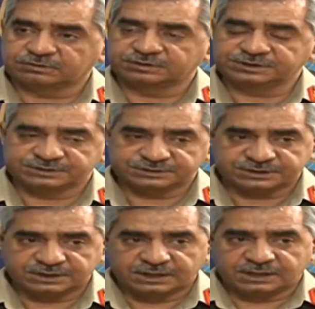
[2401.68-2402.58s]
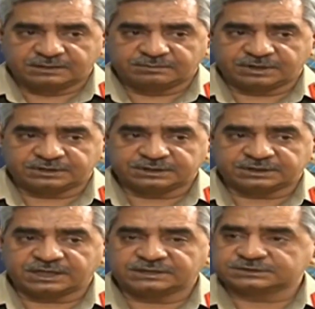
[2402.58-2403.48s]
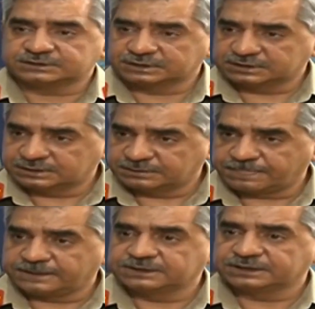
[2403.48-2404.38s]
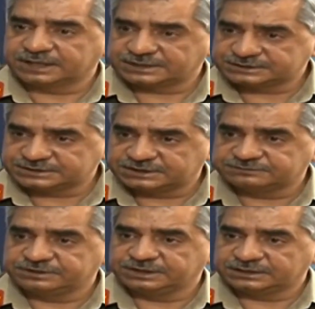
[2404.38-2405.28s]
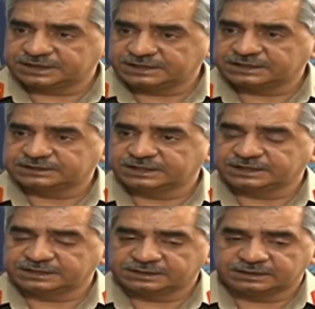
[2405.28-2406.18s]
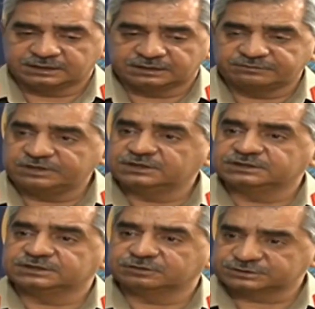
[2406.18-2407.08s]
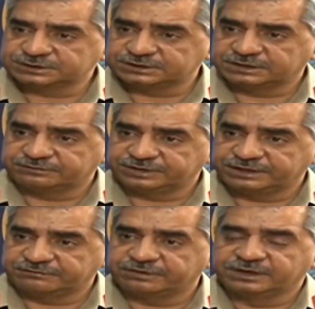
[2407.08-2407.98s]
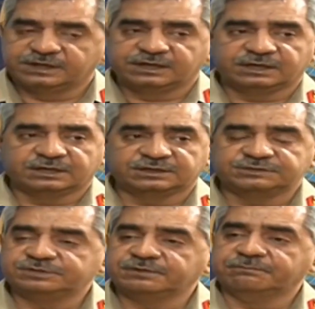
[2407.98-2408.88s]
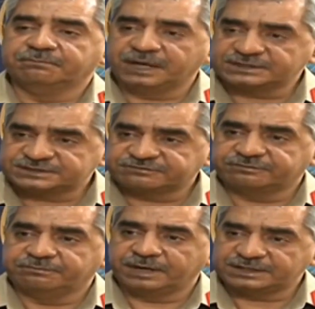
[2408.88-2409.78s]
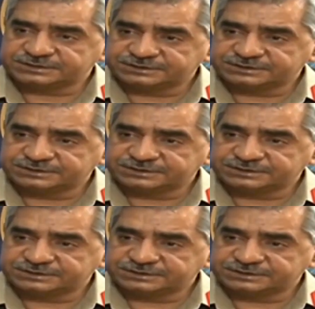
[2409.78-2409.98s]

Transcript: border regions, but it has other connections as I revealed in the dossier that we gave. There's been a massive